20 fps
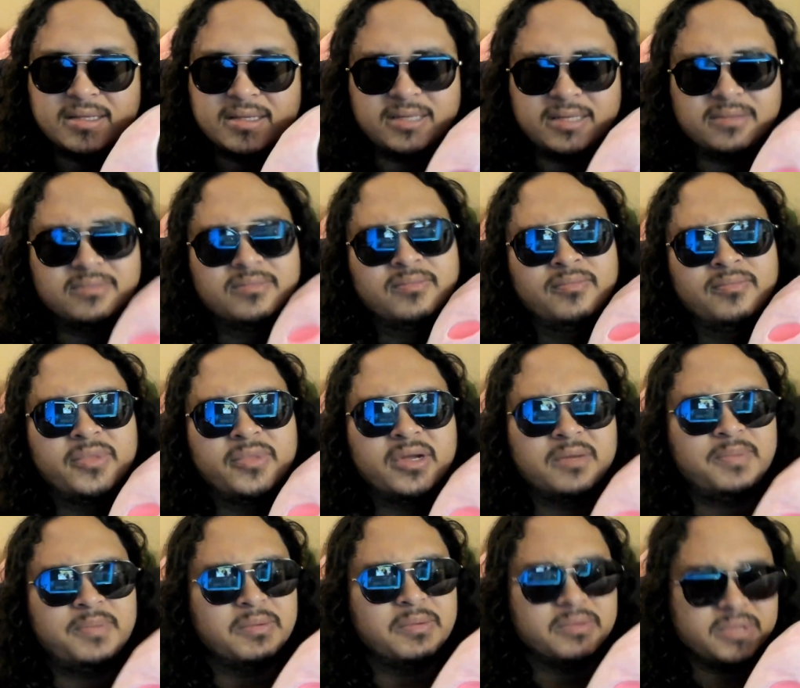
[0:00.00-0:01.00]
Like, there
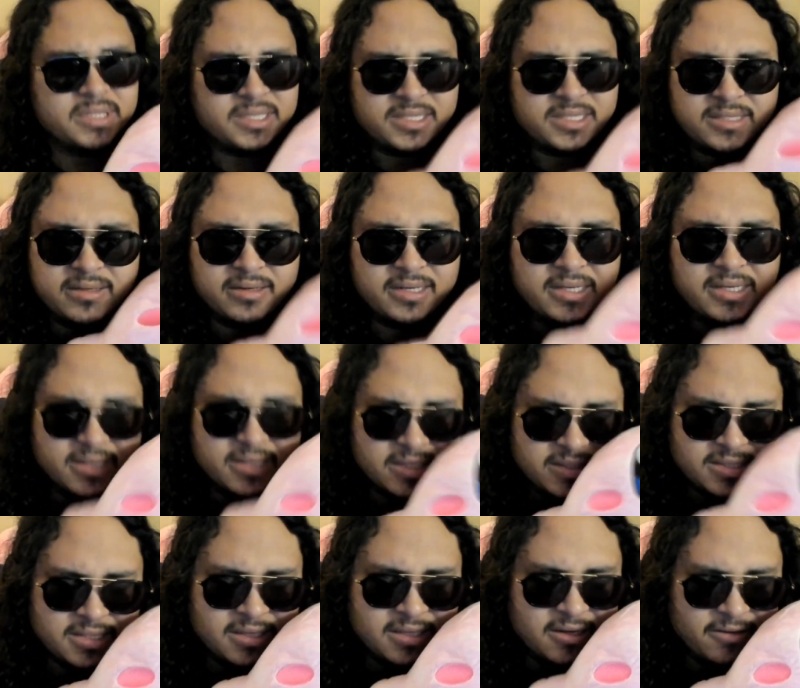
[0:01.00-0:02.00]
are people who just study
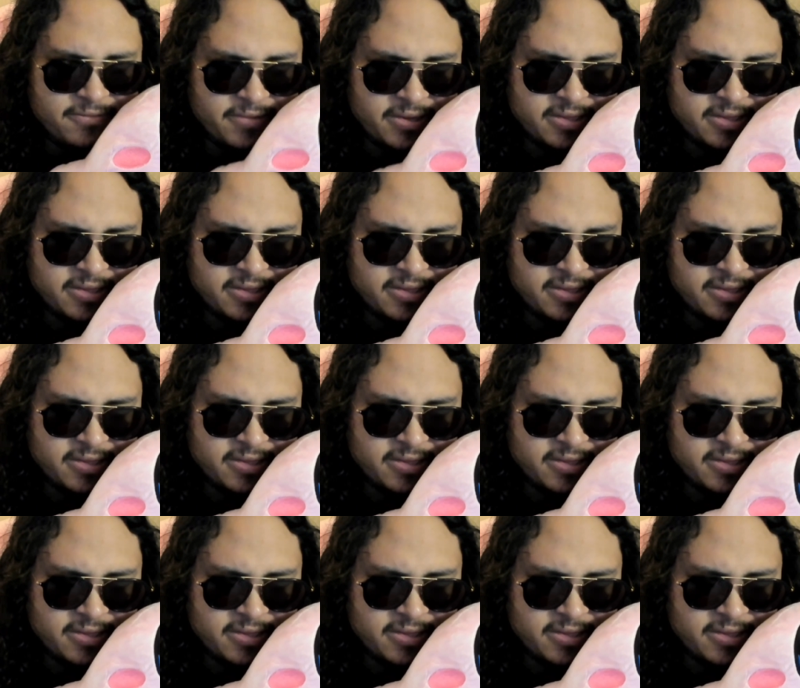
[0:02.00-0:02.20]
that stuff